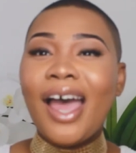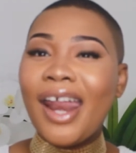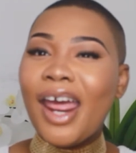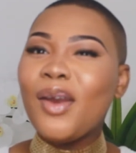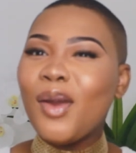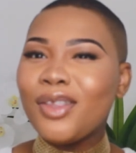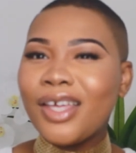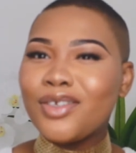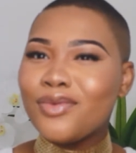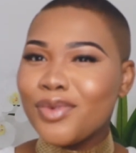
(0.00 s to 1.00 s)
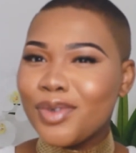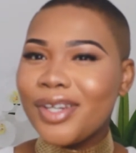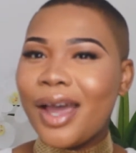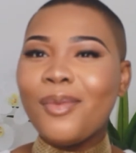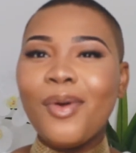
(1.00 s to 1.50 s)
And I know that's
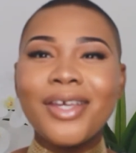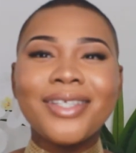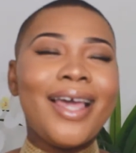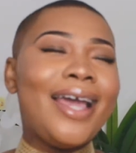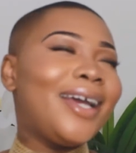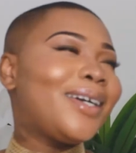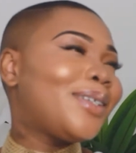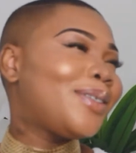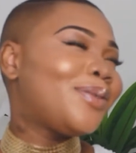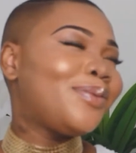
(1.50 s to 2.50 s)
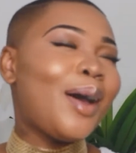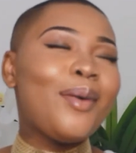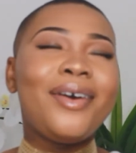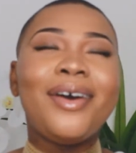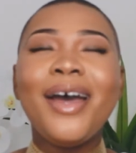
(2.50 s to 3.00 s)
rude. I'm always like,
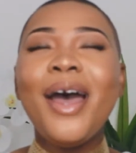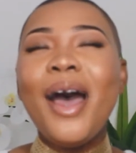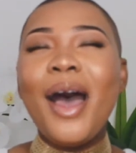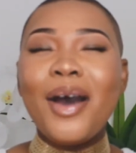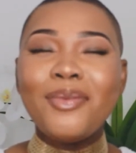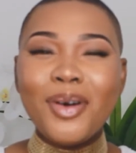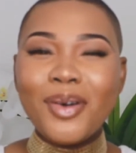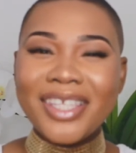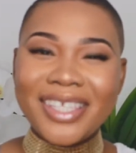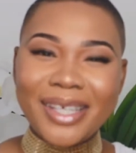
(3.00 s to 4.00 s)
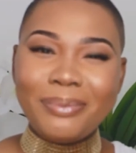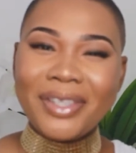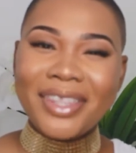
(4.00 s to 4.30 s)
I'm always deep